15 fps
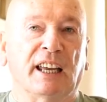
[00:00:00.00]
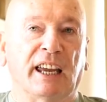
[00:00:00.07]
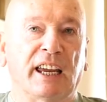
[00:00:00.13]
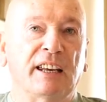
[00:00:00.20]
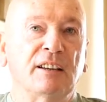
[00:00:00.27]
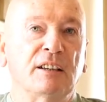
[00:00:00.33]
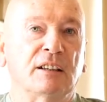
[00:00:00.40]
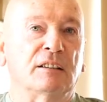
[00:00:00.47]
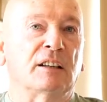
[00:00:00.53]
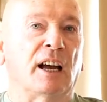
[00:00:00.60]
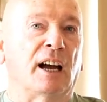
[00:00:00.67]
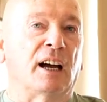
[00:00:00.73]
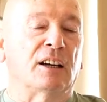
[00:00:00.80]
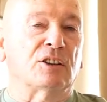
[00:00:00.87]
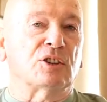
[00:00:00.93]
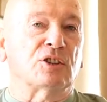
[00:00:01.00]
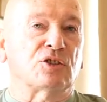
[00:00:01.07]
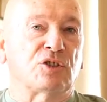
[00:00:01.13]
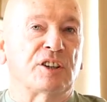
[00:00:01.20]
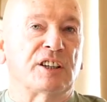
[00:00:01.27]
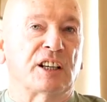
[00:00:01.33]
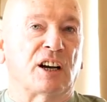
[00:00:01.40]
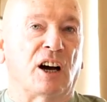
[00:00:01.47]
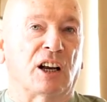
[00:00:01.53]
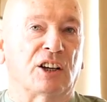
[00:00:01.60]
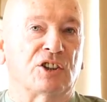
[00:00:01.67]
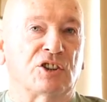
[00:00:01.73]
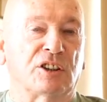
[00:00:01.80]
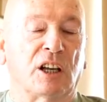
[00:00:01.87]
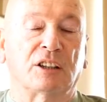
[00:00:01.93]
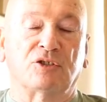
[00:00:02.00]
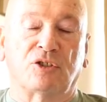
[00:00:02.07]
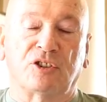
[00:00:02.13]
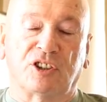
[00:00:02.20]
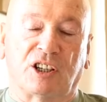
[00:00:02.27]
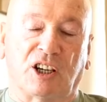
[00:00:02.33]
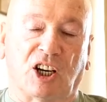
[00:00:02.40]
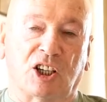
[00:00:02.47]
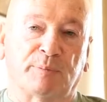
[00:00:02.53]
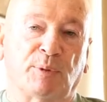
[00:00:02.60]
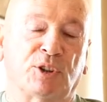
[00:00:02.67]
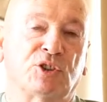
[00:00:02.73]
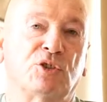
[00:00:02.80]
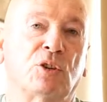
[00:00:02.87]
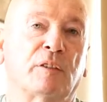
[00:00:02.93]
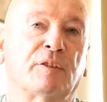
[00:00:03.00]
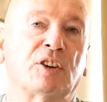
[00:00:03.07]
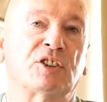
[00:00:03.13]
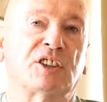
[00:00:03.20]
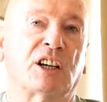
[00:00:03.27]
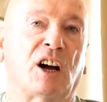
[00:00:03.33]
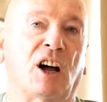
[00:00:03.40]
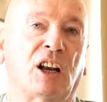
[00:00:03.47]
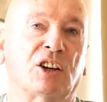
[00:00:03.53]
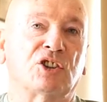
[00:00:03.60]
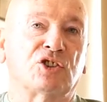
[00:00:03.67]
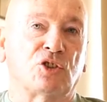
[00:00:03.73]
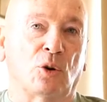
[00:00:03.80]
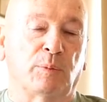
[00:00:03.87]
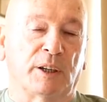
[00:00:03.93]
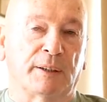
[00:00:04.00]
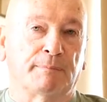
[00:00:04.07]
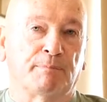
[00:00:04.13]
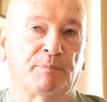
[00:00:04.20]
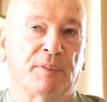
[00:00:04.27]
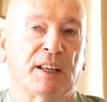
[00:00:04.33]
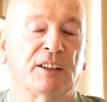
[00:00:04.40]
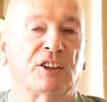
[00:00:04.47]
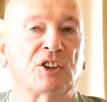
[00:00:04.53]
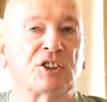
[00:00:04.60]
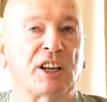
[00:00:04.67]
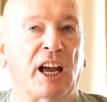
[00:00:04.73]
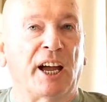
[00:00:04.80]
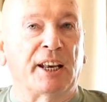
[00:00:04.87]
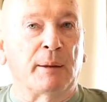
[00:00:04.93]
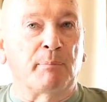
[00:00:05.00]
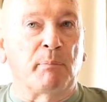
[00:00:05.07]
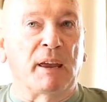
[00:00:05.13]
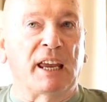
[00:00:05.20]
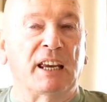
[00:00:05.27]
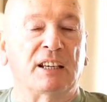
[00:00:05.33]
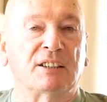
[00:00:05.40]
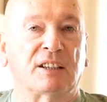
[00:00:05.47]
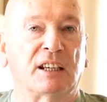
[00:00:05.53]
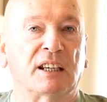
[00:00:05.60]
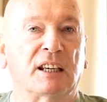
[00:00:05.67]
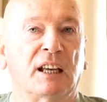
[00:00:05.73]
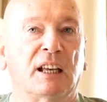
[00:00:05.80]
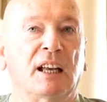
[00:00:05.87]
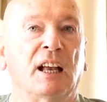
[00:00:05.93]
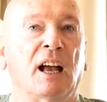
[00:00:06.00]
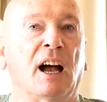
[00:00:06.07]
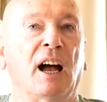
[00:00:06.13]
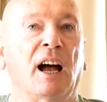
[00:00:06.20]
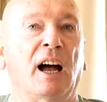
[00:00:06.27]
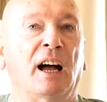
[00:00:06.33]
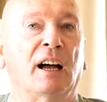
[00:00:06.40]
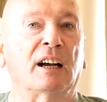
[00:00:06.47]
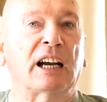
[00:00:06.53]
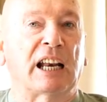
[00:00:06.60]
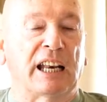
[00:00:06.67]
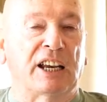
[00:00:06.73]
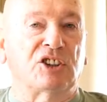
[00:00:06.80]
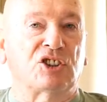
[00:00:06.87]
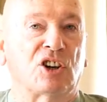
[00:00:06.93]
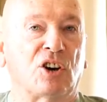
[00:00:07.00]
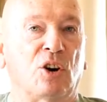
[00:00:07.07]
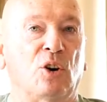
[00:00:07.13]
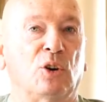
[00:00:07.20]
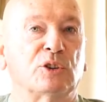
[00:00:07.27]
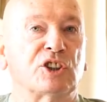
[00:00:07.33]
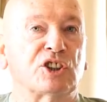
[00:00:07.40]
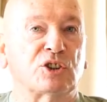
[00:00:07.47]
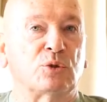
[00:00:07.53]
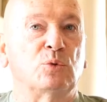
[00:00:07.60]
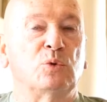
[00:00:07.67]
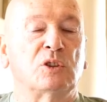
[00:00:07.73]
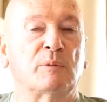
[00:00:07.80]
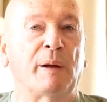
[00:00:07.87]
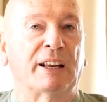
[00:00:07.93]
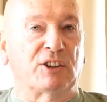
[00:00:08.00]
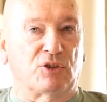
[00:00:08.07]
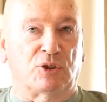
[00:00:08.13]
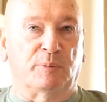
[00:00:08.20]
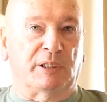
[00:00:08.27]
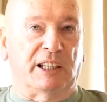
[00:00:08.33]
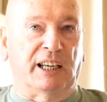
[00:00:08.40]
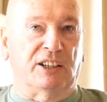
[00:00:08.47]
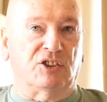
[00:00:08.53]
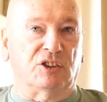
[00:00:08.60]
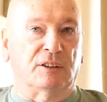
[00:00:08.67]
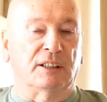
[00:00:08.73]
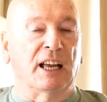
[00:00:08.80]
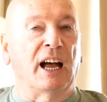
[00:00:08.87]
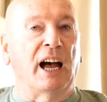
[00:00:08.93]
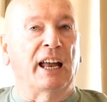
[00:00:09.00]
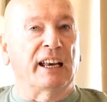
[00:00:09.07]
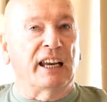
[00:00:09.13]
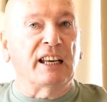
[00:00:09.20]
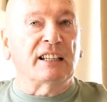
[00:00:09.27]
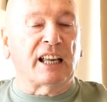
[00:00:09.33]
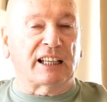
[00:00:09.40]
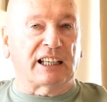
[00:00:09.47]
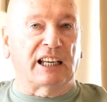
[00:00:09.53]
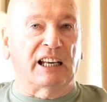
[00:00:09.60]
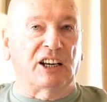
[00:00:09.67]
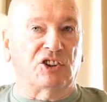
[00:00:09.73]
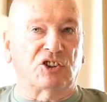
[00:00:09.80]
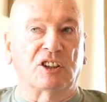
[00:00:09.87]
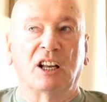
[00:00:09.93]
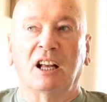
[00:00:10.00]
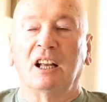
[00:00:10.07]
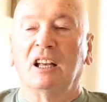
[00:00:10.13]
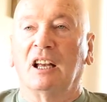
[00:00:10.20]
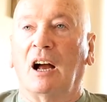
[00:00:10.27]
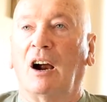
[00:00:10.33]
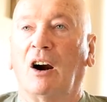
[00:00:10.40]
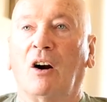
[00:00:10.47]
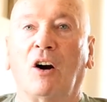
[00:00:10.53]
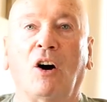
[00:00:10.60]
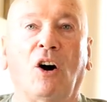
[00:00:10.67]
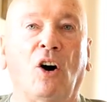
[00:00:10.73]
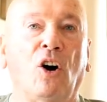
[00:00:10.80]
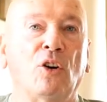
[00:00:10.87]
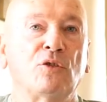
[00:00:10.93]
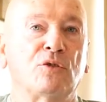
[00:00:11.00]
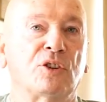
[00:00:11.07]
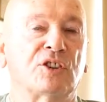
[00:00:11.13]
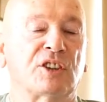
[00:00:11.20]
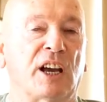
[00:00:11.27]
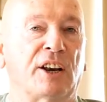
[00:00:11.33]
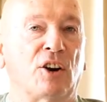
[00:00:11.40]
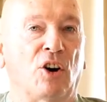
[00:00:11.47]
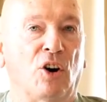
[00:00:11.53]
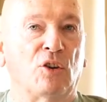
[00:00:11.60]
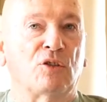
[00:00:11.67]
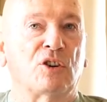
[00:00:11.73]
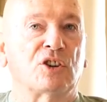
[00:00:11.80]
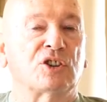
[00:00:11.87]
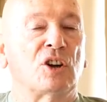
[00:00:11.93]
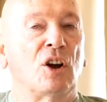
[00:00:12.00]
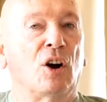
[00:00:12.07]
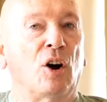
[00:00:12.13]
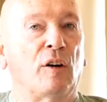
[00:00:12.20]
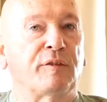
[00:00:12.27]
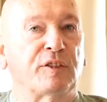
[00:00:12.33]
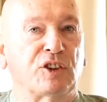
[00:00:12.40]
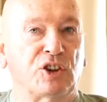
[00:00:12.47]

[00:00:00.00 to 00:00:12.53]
in uh, Trinity College, not Trinity College, but University College Dublin, there's a, an amazing uh, collection called the School's Manuscript Collection. And in that collection are hundreds and hundreds of